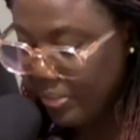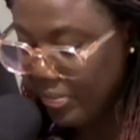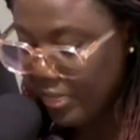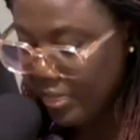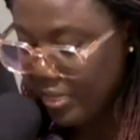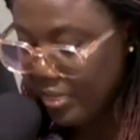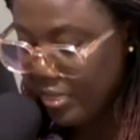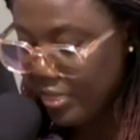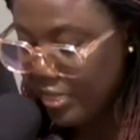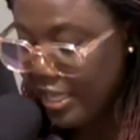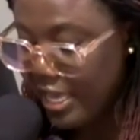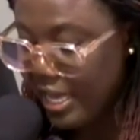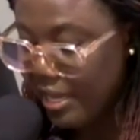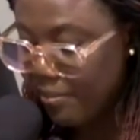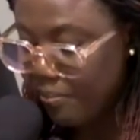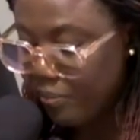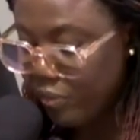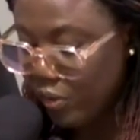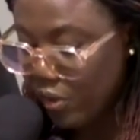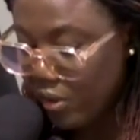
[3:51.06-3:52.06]
They are
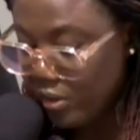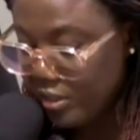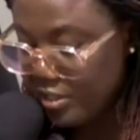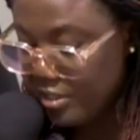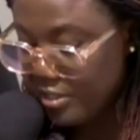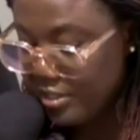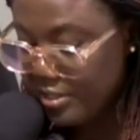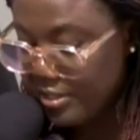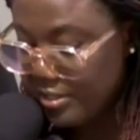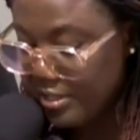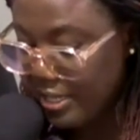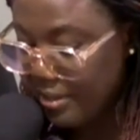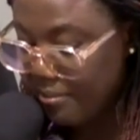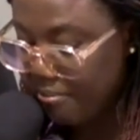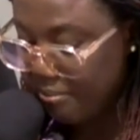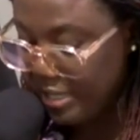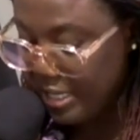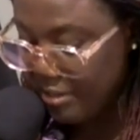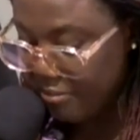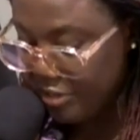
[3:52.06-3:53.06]
blots and
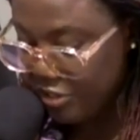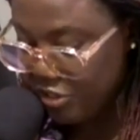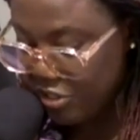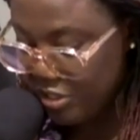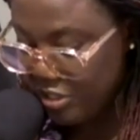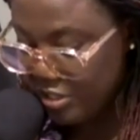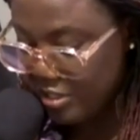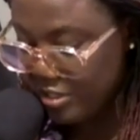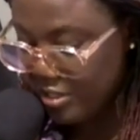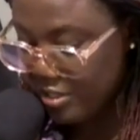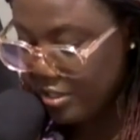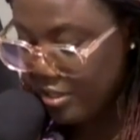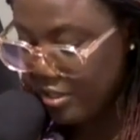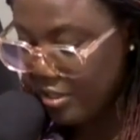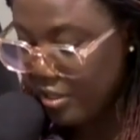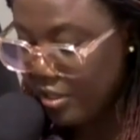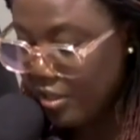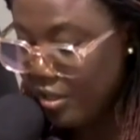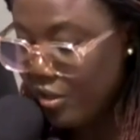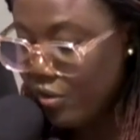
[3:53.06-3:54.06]
blemishes,
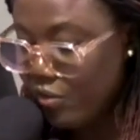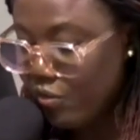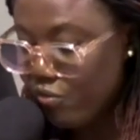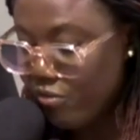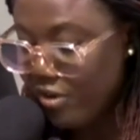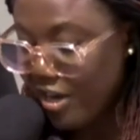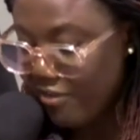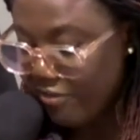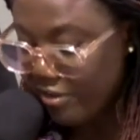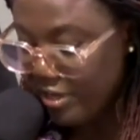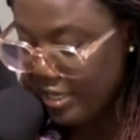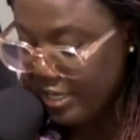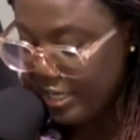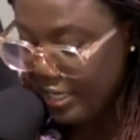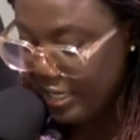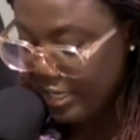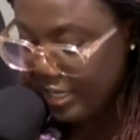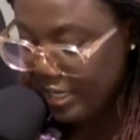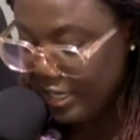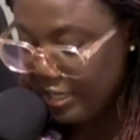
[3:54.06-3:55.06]

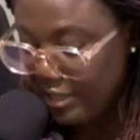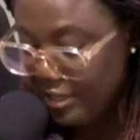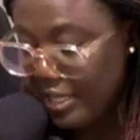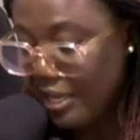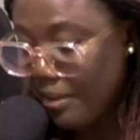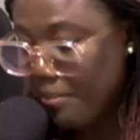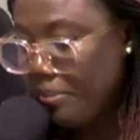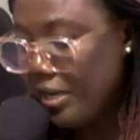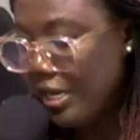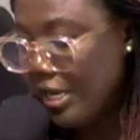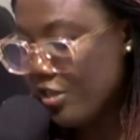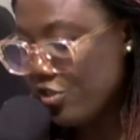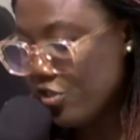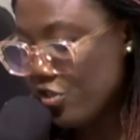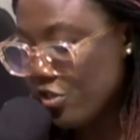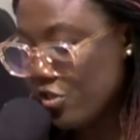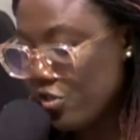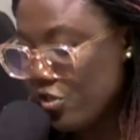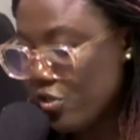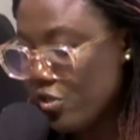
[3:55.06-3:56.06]
reveling in their
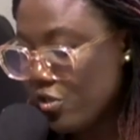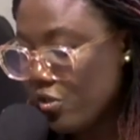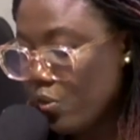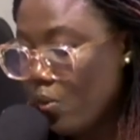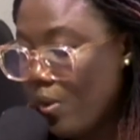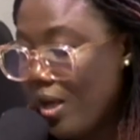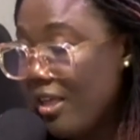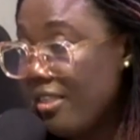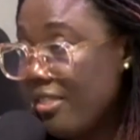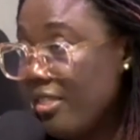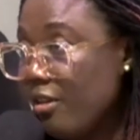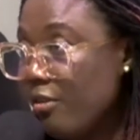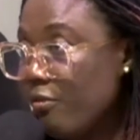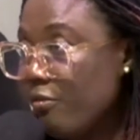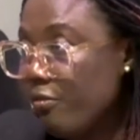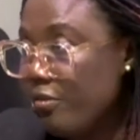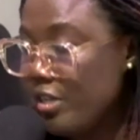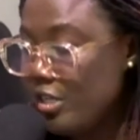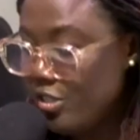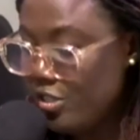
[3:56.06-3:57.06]
pleasures while they
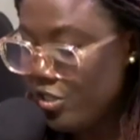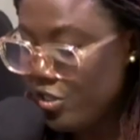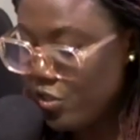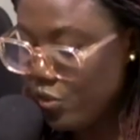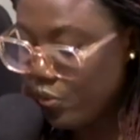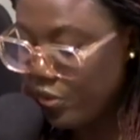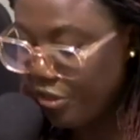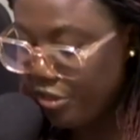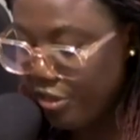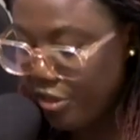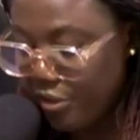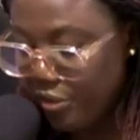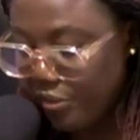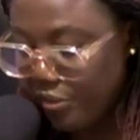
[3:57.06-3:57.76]
feast with you.